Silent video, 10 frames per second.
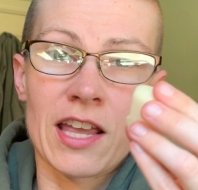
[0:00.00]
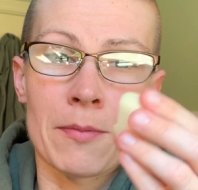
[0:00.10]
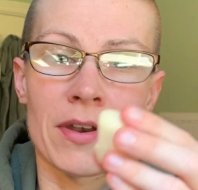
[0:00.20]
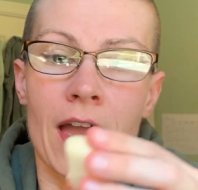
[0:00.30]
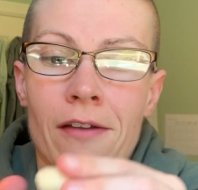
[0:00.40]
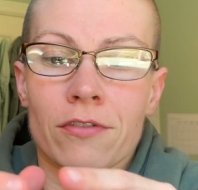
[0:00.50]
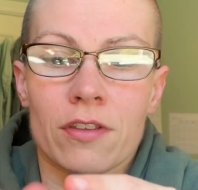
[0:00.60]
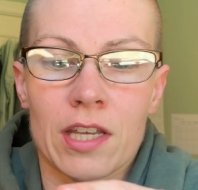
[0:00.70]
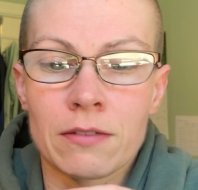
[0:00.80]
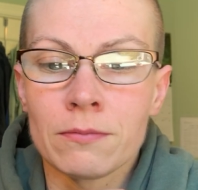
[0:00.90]
came in after
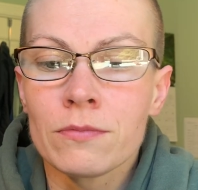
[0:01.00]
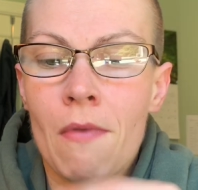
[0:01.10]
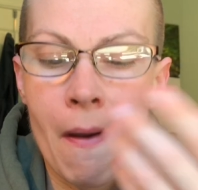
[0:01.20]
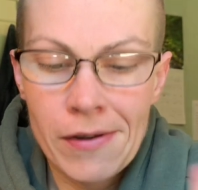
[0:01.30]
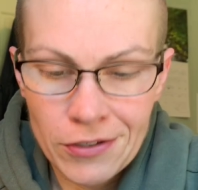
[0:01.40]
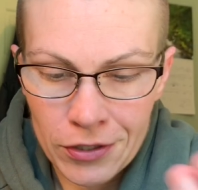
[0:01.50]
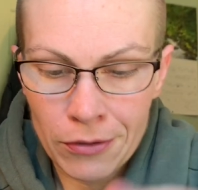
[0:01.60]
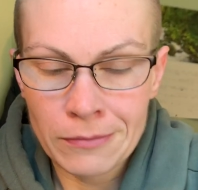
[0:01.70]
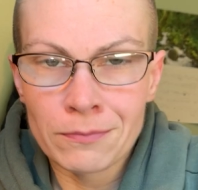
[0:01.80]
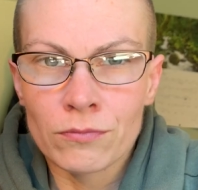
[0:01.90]
that.
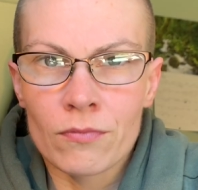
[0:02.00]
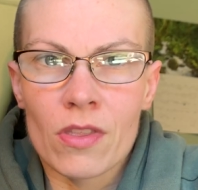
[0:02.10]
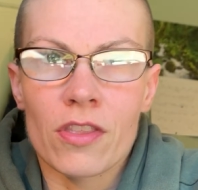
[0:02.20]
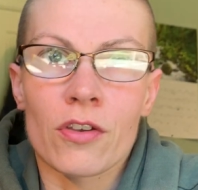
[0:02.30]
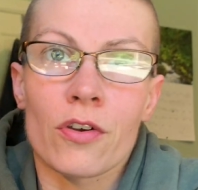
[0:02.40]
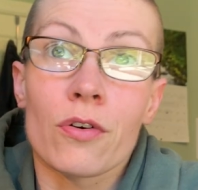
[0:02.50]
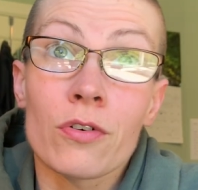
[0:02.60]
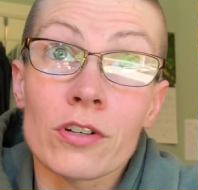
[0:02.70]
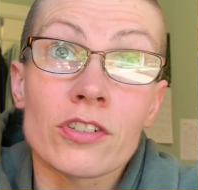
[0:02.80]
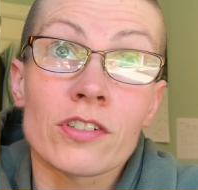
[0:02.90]
So the
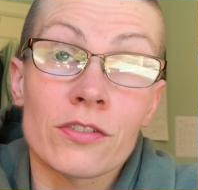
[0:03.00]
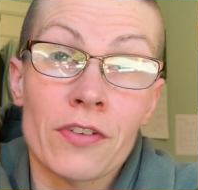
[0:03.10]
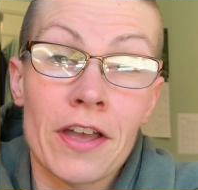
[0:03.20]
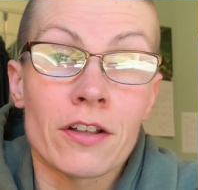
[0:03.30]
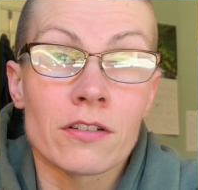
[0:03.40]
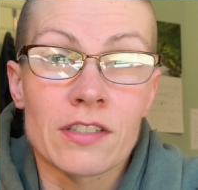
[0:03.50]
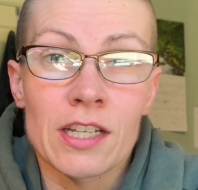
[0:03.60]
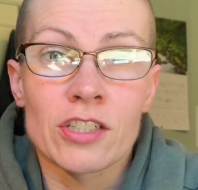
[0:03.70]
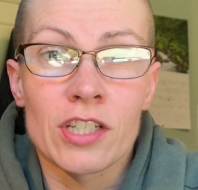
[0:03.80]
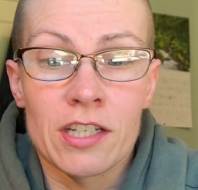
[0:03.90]
origins of hell is
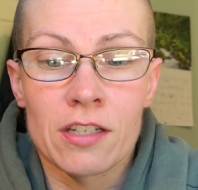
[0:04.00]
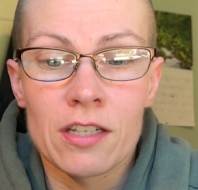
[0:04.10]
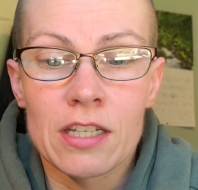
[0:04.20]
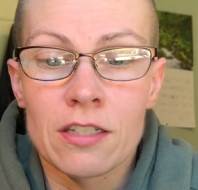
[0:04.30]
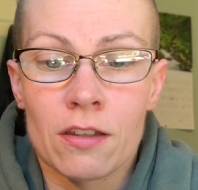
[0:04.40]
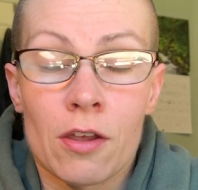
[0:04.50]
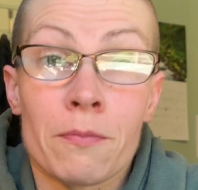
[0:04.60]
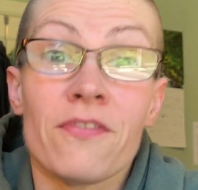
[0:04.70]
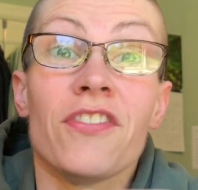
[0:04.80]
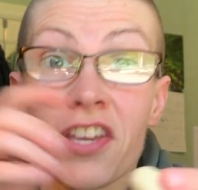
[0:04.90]
actually in
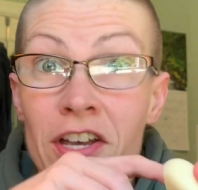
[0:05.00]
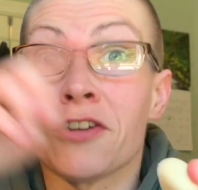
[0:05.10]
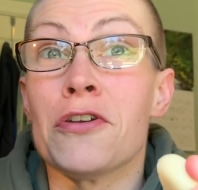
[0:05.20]
Islam via